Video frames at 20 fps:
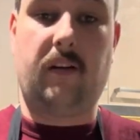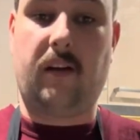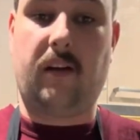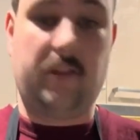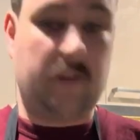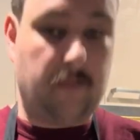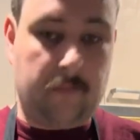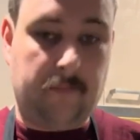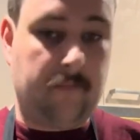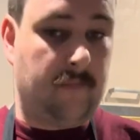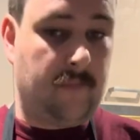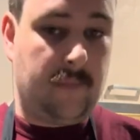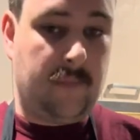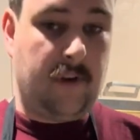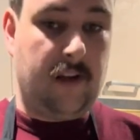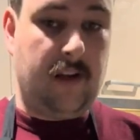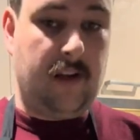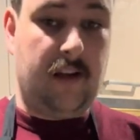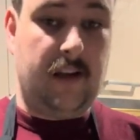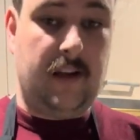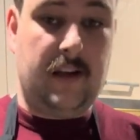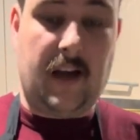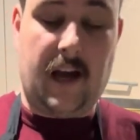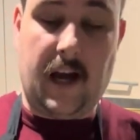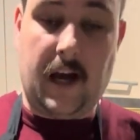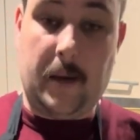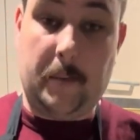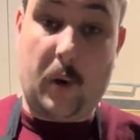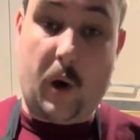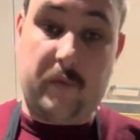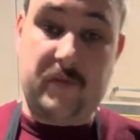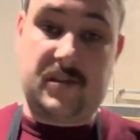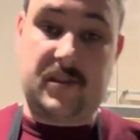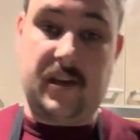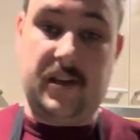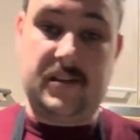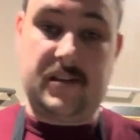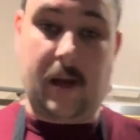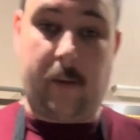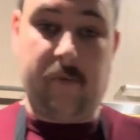them.
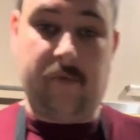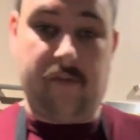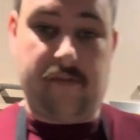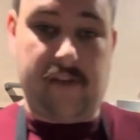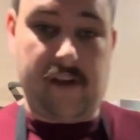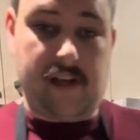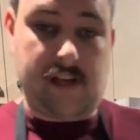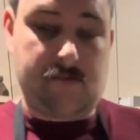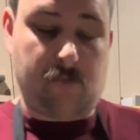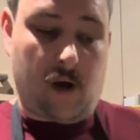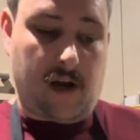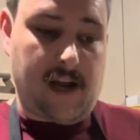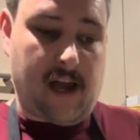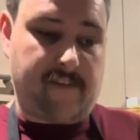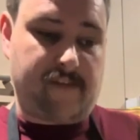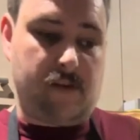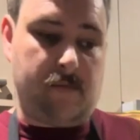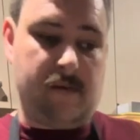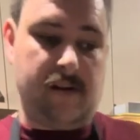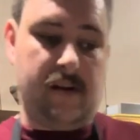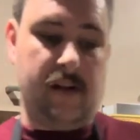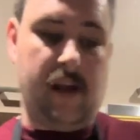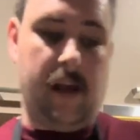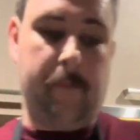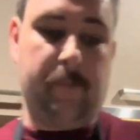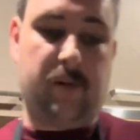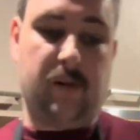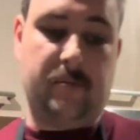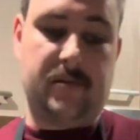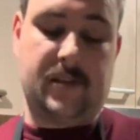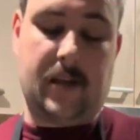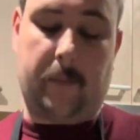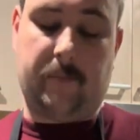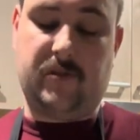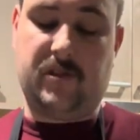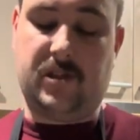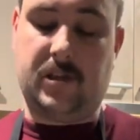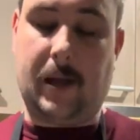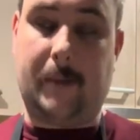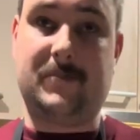Obviously, some of the things might have to be
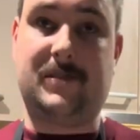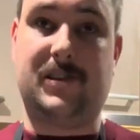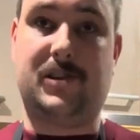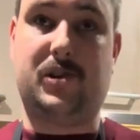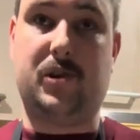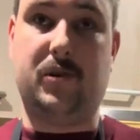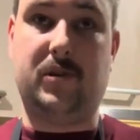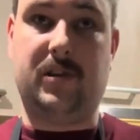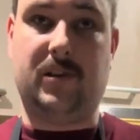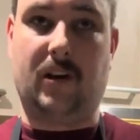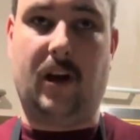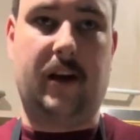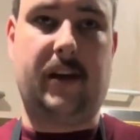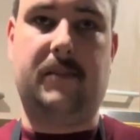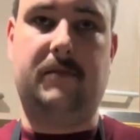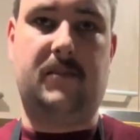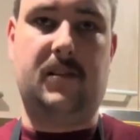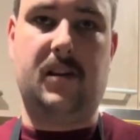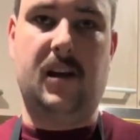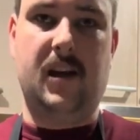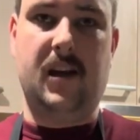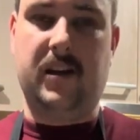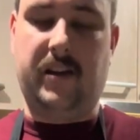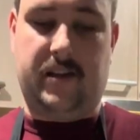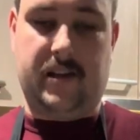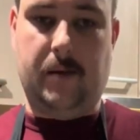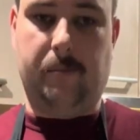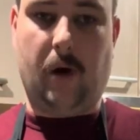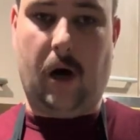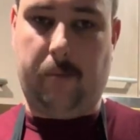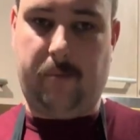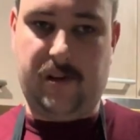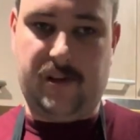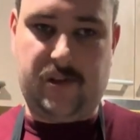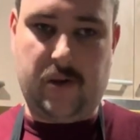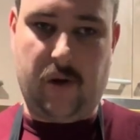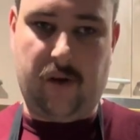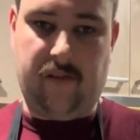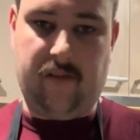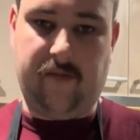substituted, like, because there might be
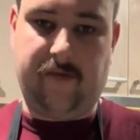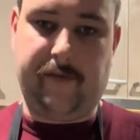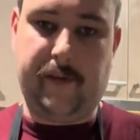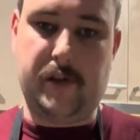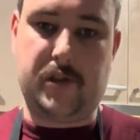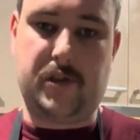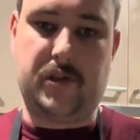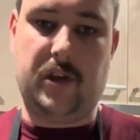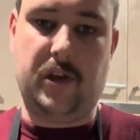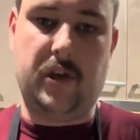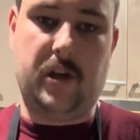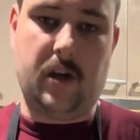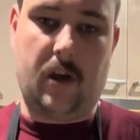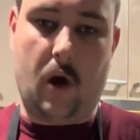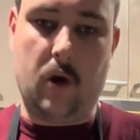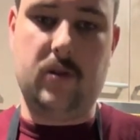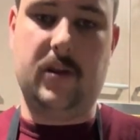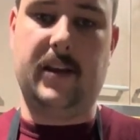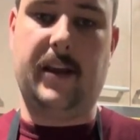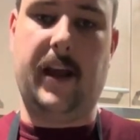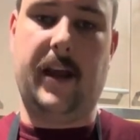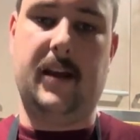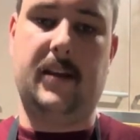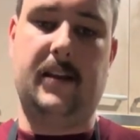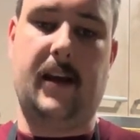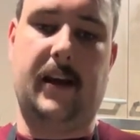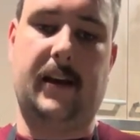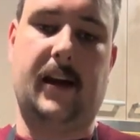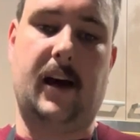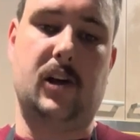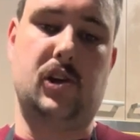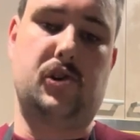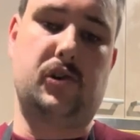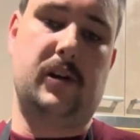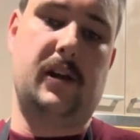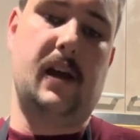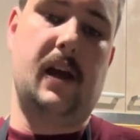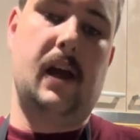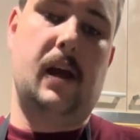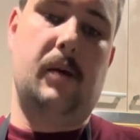certain fish that you can only get in that
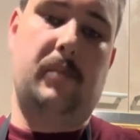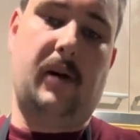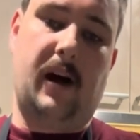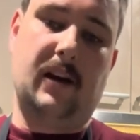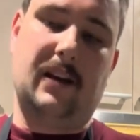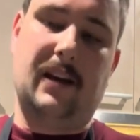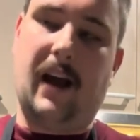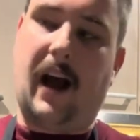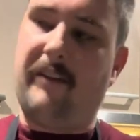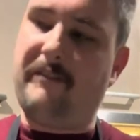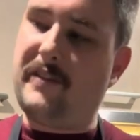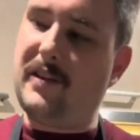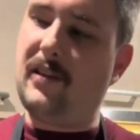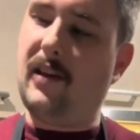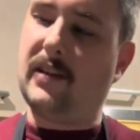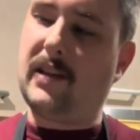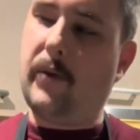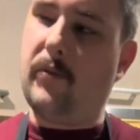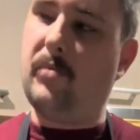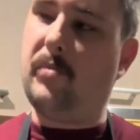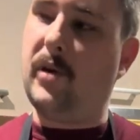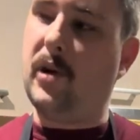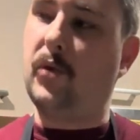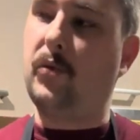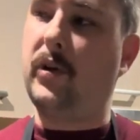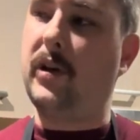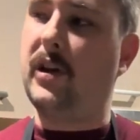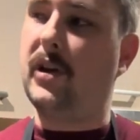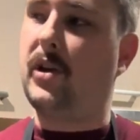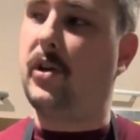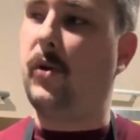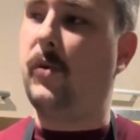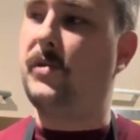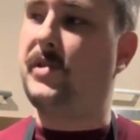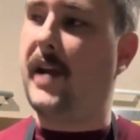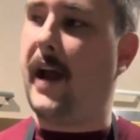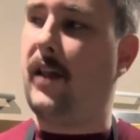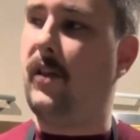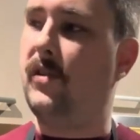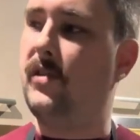country. But I feel like that would be a really cool
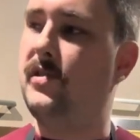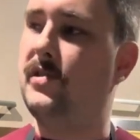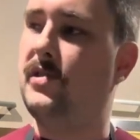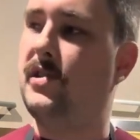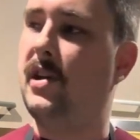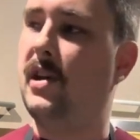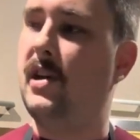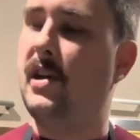challenge,